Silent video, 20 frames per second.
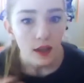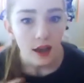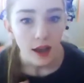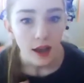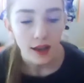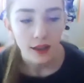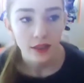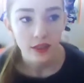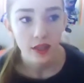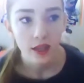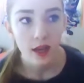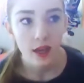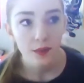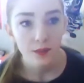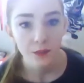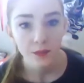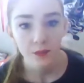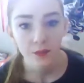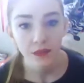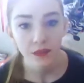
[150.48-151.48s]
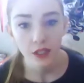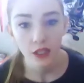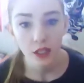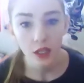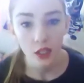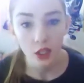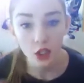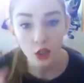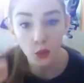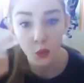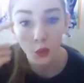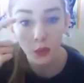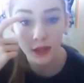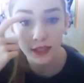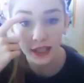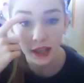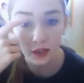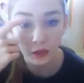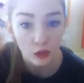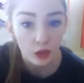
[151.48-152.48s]
And then you always
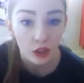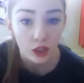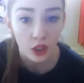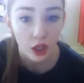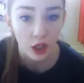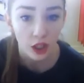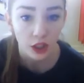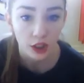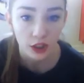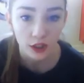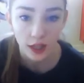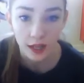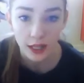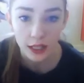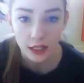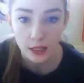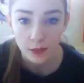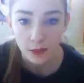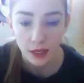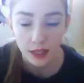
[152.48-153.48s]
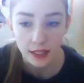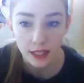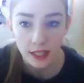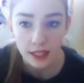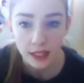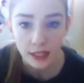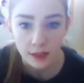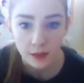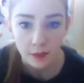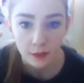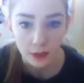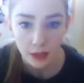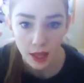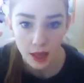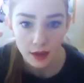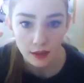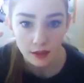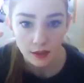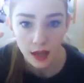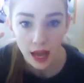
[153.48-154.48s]
have really harsh lines because it doesn't
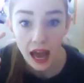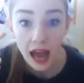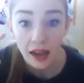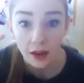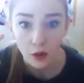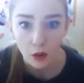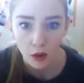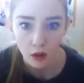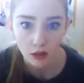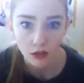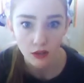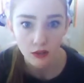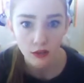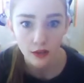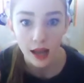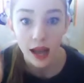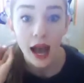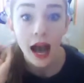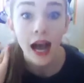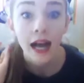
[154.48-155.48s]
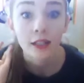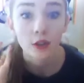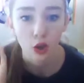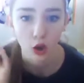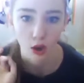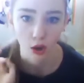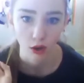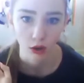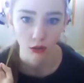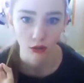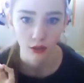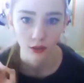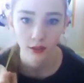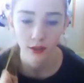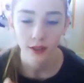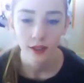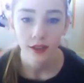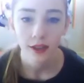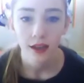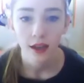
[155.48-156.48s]
blend at all. At all.
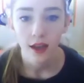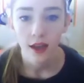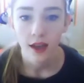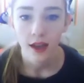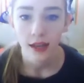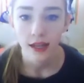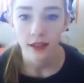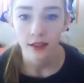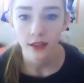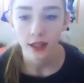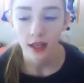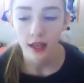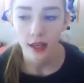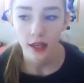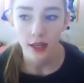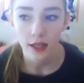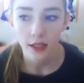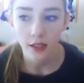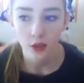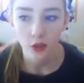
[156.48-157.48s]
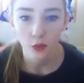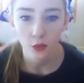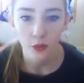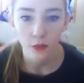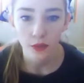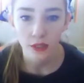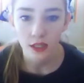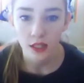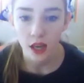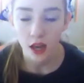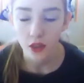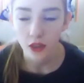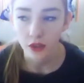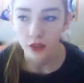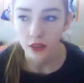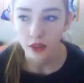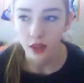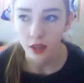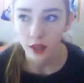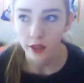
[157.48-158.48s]
And then, what was the other
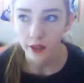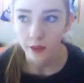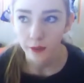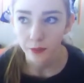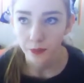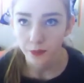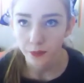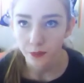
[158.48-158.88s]
thing?